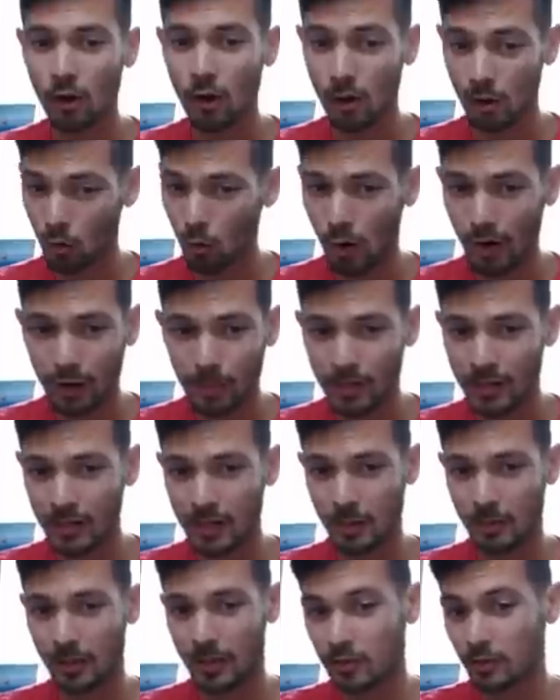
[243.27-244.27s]
a, quite a big
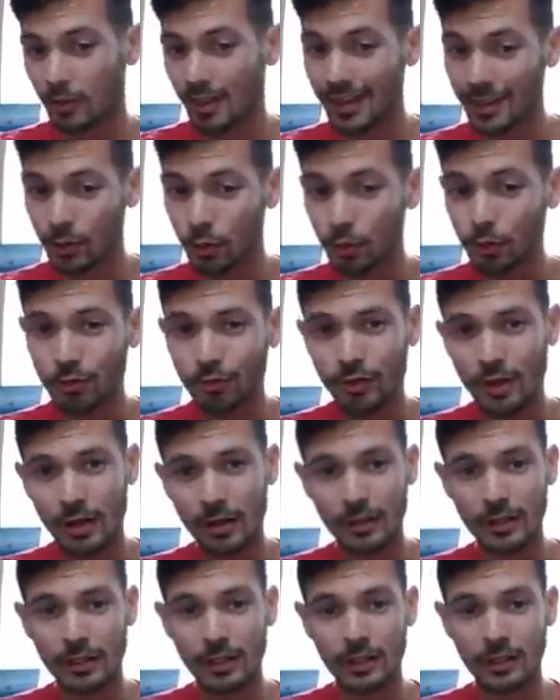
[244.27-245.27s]
number, and so that could
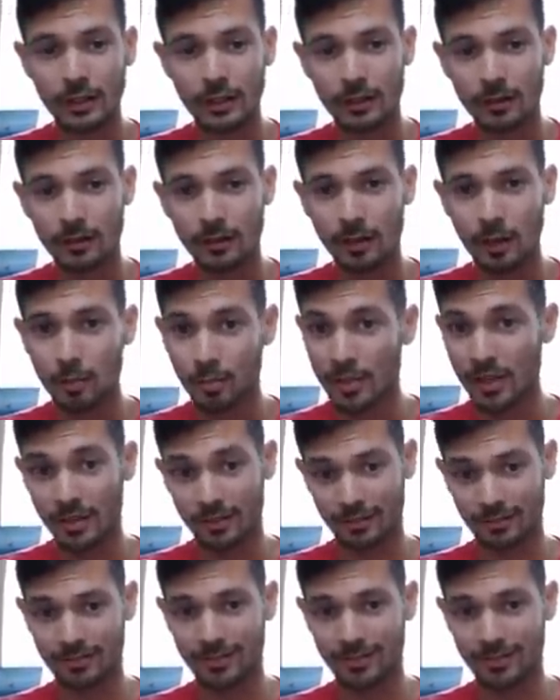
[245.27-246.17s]
vary a bit.